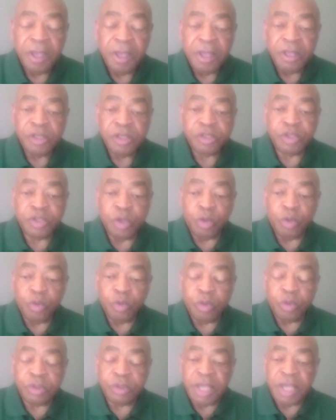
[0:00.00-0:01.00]

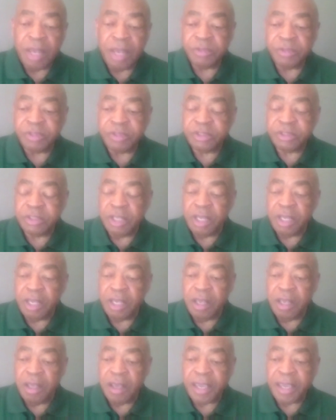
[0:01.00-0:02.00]
So Thomas
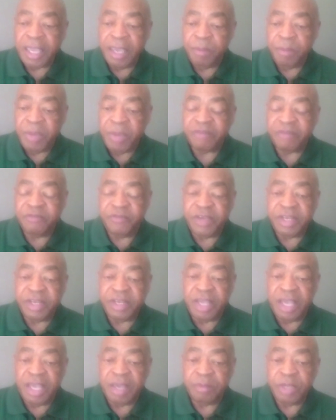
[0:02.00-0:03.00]
came back from
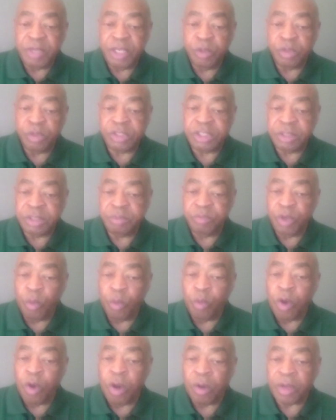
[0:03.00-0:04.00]
Vietnam. He was in
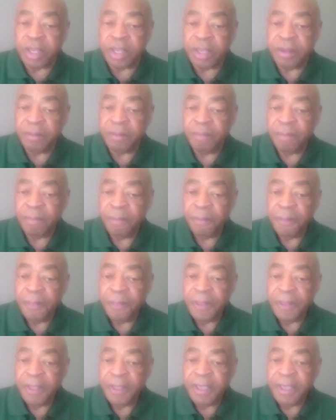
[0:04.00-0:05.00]
Milwaukee,
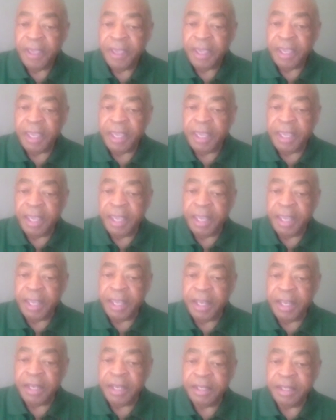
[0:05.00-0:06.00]

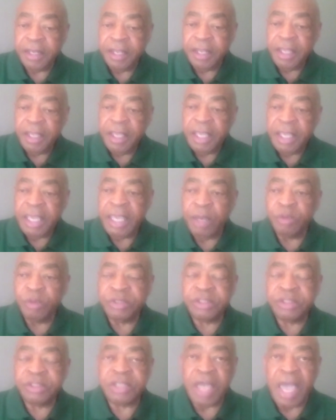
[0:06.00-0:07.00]
and he
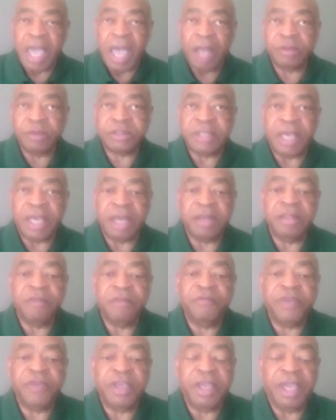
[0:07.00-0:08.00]
was outside of the
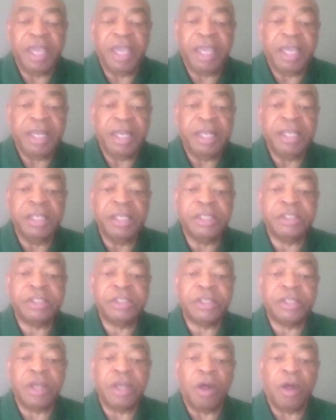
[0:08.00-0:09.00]
VA, and he
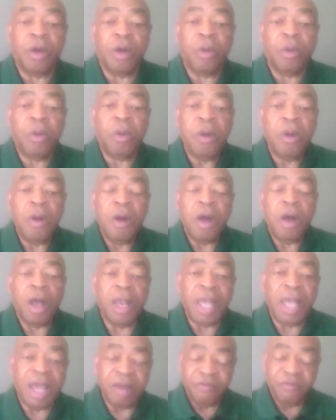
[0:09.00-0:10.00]
saw a
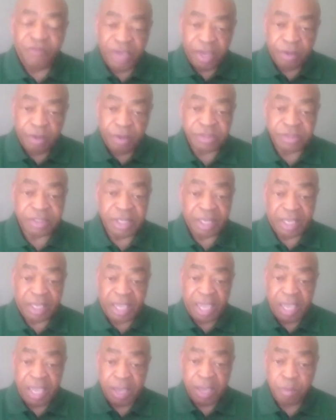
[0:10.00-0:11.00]
lot of veterans that
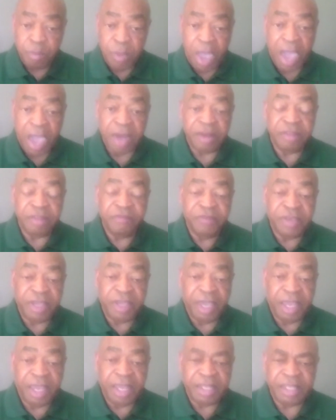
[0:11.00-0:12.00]
came out of the
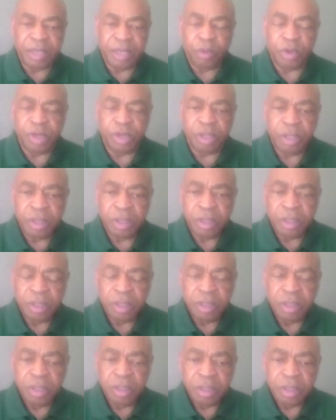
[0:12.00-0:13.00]
VA, and they were,
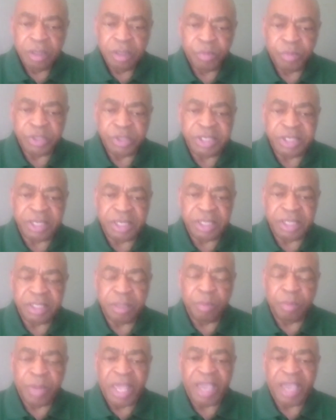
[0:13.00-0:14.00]
particularly the
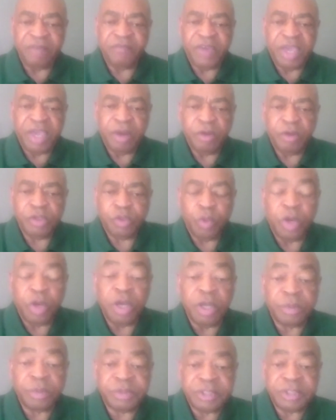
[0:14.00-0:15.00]
Black veterans, were
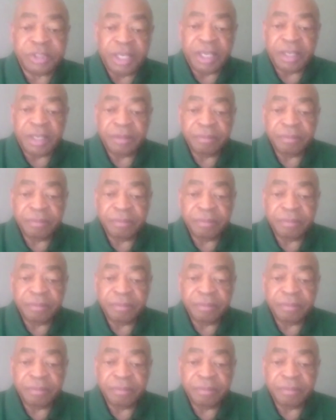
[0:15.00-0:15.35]
upset.